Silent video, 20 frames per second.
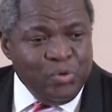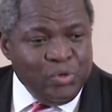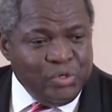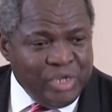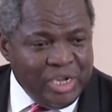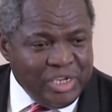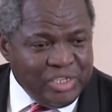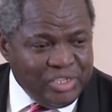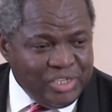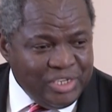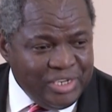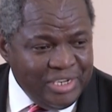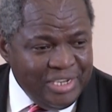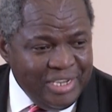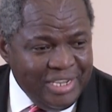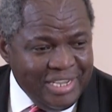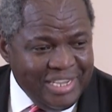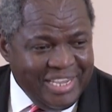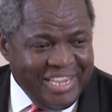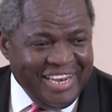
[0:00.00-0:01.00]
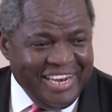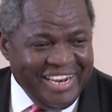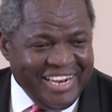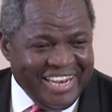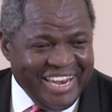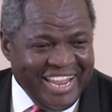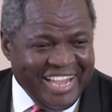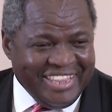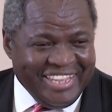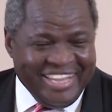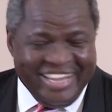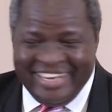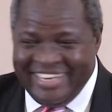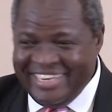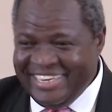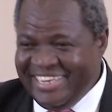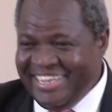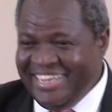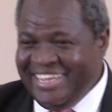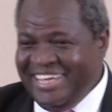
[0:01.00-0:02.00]
you just kill it like
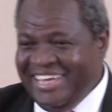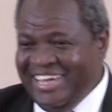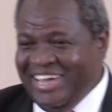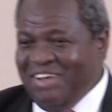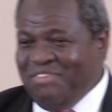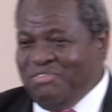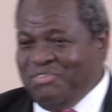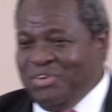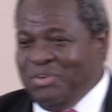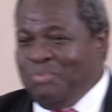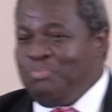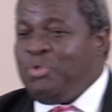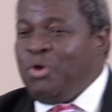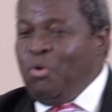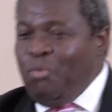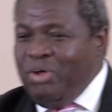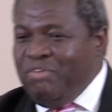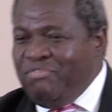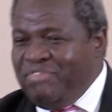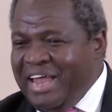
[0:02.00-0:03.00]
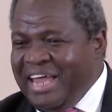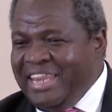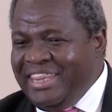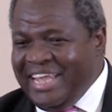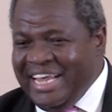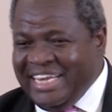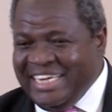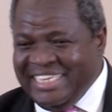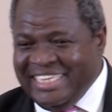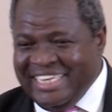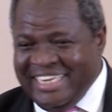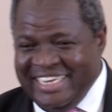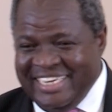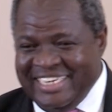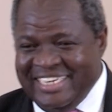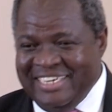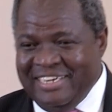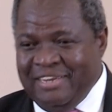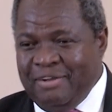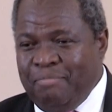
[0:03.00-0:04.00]
that? Have you? We've done that, isn't
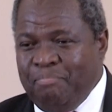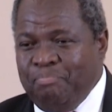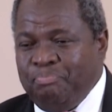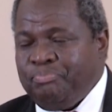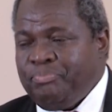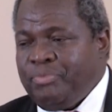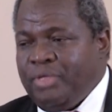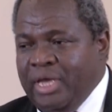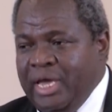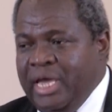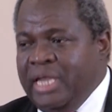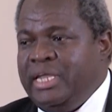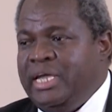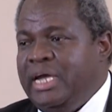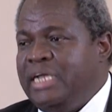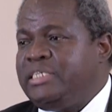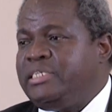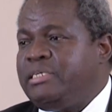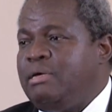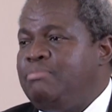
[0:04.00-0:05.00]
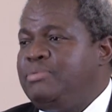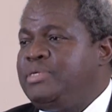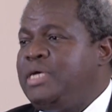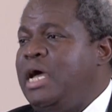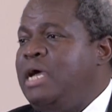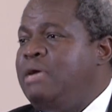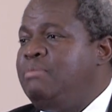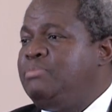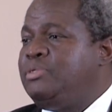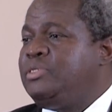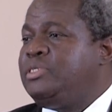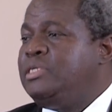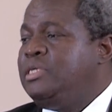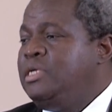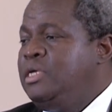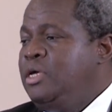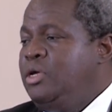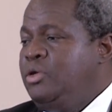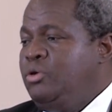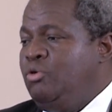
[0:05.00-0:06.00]
it? And yet sometimes
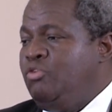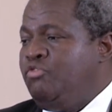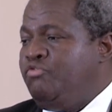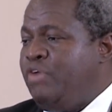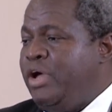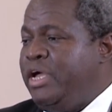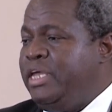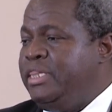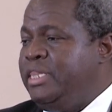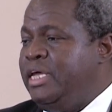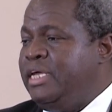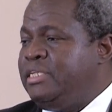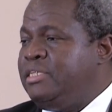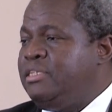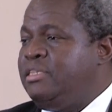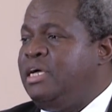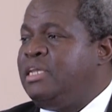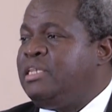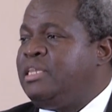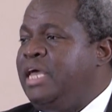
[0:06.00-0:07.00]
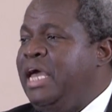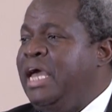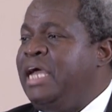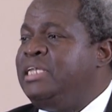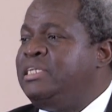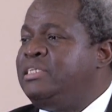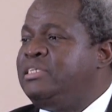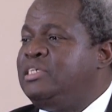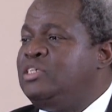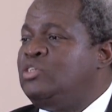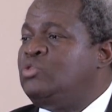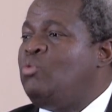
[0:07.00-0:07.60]
you'll find that that ant is